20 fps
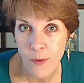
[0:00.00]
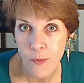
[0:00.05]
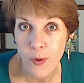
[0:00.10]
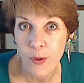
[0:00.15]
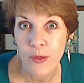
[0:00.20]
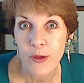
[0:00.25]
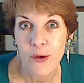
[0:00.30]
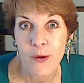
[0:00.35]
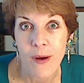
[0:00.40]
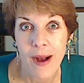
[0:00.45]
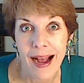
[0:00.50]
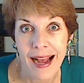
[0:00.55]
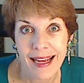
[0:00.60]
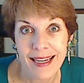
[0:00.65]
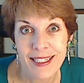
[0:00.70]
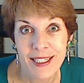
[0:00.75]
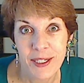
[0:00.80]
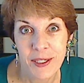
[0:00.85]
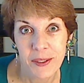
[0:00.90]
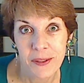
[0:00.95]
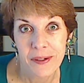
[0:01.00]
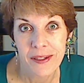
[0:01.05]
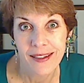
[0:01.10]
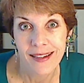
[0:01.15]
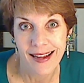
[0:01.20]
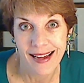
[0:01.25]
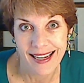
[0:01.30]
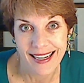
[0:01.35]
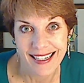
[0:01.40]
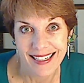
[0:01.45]
with your ideal
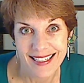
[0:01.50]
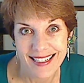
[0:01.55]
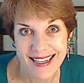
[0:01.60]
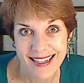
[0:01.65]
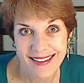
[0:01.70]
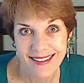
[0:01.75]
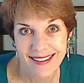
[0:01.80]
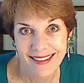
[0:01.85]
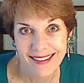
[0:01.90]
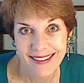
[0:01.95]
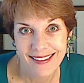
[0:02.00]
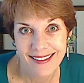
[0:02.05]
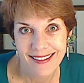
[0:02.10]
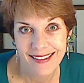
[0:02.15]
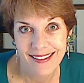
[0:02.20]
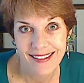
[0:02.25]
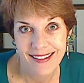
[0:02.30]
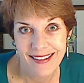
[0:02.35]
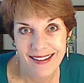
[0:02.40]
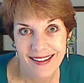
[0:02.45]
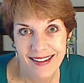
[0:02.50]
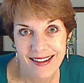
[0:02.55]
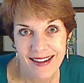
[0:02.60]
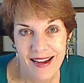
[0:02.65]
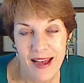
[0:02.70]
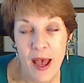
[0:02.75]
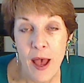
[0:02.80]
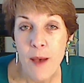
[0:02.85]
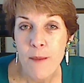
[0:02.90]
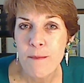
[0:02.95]
client.
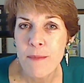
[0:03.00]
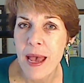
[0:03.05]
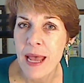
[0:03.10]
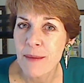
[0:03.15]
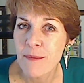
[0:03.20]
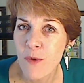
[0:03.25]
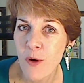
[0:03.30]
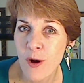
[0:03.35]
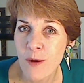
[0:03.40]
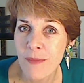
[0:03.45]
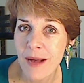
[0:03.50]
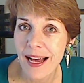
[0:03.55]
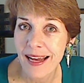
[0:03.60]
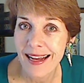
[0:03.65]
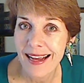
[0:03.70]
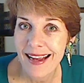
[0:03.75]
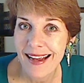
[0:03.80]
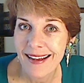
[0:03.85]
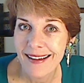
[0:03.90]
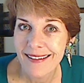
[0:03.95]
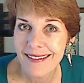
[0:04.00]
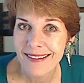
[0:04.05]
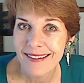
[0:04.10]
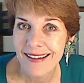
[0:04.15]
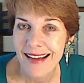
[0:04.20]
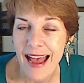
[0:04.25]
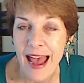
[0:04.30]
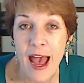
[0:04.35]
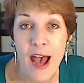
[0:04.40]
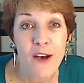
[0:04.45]
Make more money,
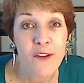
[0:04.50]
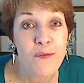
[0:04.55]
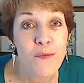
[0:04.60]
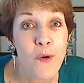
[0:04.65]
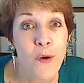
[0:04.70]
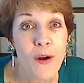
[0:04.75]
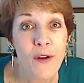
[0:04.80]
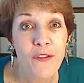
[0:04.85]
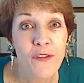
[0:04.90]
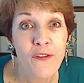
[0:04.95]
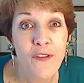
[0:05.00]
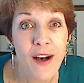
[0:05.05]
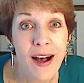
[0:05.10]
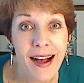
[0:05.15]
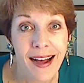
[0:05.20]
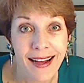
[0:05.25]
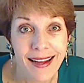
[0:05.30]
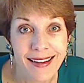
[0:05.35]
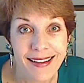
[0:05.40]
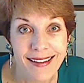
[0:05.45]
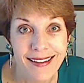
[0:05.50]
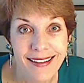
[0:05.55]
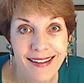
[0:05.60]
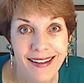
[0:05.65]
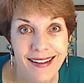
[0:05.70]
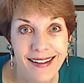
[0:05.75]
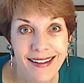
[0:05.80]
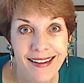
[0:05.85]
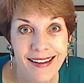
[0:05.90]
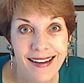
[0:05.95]
have more fun,
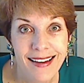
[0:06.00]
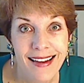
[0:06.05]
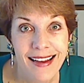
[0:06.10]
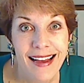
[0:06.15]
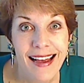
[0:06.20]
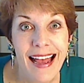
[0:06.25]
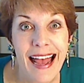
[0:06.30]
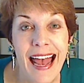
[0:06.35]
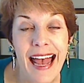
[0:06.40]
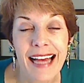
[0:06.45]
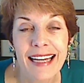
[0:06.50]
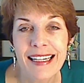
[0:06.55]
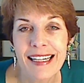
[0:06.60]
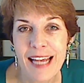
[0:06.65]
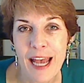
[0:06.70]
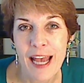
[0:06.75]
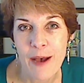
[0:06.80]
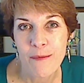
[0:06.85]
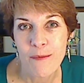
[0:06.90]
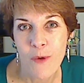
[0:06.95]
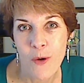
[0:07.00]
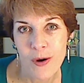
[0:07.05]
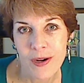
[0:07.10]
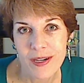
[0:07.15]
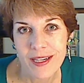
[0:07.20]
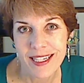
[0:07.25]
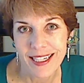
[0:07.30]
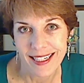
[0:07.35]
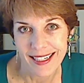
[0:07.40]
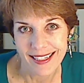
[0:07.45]
and get
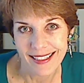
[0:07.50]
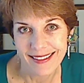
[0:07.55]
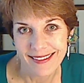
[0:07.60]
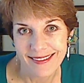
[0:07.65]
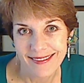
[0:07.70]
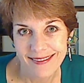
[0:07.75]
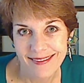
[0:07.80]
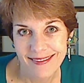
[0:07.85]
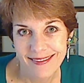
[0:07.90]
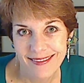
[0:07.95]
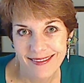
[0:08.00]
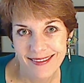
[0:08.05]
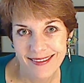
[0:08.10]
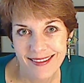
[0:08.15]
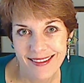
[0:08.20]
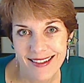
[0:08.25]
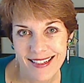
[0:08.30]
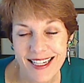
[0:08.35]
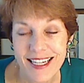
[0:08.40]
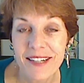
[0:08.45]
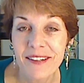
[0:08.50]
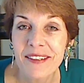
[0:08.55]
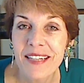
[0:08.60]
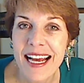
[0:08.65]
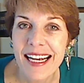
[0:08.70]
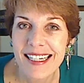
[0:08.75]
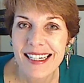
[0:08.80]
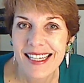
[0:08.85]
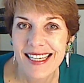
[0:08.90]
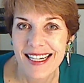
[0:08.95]
more done. Till
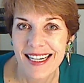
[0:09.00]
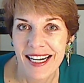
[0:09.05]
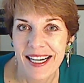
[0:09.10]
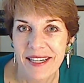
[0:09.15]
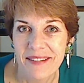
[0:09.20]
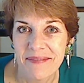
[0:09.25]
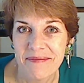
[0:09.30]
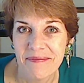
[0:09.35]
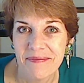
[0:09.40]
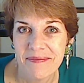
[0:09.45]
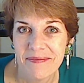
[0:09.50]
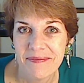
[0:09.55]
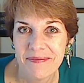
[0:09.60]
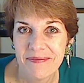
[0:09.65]
next time.